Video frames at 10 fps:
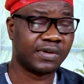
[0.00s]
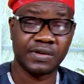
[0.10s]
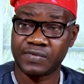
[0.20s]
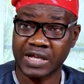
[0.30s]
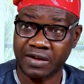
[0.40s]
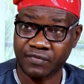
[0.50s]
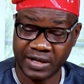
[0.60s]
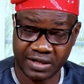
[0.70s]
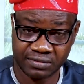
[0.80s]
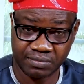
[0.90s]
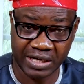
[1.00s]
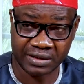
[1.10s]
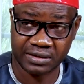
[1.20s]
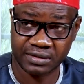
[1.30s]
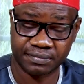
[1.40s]
If they have held
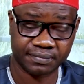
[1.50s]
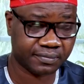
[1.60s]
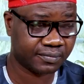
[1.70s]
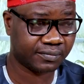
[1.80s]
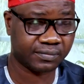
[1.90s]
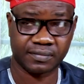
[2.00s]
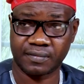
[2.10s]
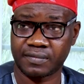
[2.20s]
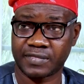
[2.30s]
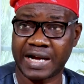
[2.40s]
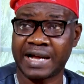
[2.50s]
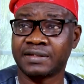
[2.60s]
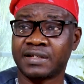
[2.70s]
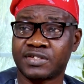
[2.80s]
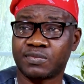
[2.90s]
back,
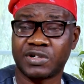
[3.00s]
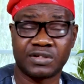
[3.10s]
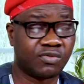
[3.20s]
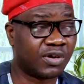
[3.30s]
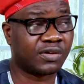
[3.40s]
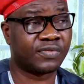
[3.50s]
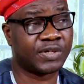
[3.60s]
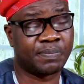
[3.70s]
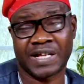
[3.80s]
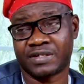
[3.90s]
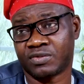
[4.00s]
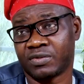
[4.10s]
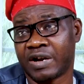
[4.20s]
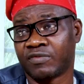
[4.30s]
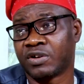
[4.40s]
and this morning one of the parties
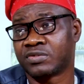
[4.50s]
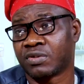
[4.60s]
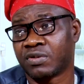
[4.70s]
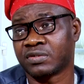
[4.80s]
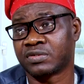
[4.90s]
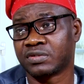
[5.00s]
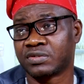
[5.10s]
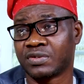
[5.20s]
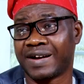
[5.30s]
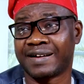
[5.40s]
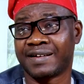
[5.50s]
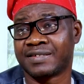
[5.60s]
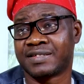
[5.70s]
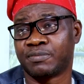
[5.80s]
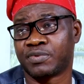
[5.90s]
will have gone to court to
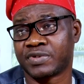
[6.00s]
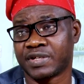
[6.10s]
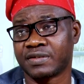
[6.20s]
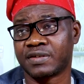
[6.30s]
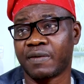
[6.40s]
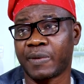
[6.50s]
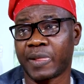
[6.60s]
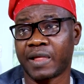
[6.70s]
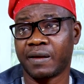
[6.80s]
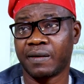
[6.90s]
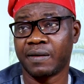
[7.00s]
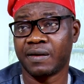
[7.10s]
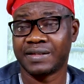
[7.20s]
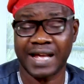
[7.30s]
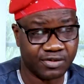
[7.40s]
arrest the process.
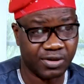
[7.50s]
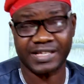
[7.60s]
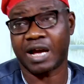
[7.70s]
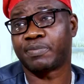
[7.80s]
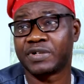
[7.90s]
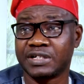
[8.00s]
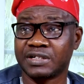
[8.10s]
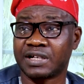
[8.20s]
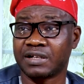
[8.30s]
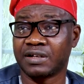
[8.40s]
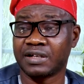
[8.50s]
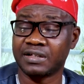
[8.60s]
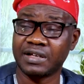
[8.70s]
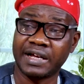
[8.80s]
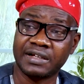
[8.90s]
That's what happened
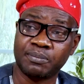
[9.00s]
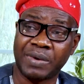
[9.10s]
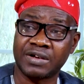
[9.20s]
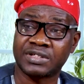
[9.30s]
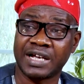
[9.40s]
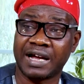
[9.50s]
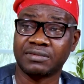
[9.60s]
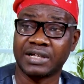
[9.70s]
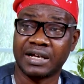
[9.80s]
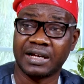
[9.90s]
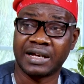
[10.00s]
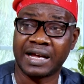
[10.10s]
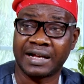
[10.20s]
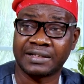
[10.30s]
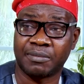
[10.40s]
in Bauchi and
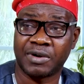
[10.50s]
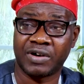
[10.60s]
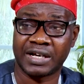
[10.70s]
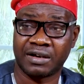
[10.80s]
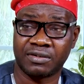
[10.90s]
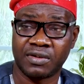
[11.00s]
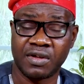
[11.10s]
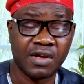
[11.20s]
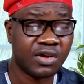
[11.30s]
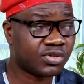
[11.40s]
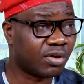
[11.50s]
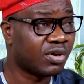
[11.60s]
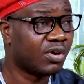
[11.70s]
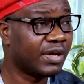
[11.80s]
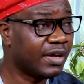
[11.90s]
Adamawa now.
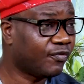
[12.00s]
So